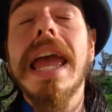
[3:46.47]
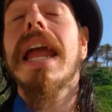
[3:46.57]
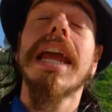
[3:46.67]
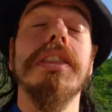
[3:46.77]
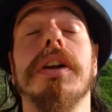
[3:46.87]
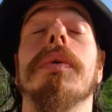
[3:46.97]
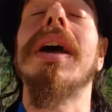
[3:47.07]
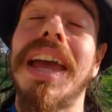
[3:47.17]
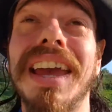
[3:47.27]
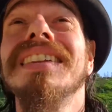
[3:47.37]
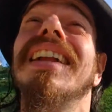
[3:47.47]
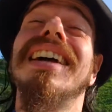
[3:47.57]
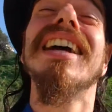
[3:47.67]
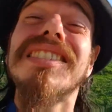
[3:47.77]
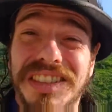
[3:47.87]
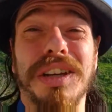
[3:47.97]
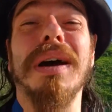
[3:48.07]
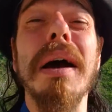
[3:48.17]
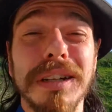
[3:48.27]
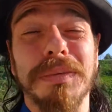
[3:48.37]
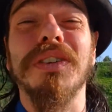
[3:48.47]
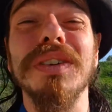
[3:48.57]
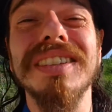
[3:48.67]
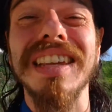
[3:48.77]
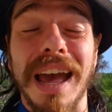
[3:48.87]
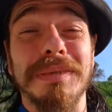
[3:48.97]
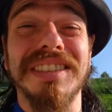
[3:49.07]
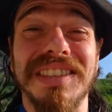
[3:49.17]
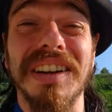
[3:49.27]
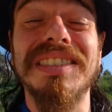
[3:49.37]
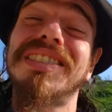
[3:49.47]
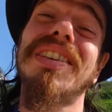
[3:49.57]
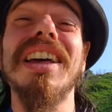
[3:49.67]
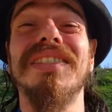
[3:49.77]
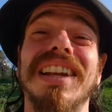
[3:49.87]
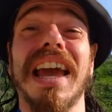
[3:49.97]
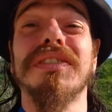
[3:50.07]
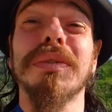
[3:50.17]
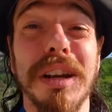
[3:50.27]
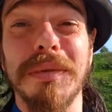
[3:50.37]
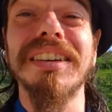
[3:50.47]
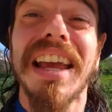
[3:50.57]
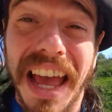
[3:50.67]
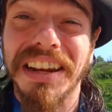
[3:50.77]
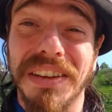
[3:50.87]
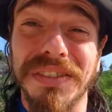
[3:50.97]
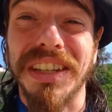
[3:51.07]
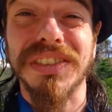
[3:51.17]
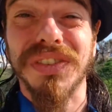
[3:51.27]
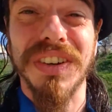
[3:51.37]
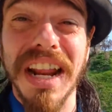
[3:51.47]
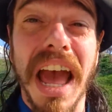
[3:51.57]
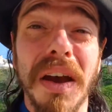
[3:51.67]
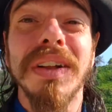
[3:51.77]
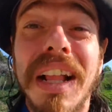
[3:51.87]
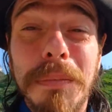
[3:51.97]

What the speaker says: Either way, it's 2 hours before the Sabbath starts, so I don't really have to worry about any of this for now.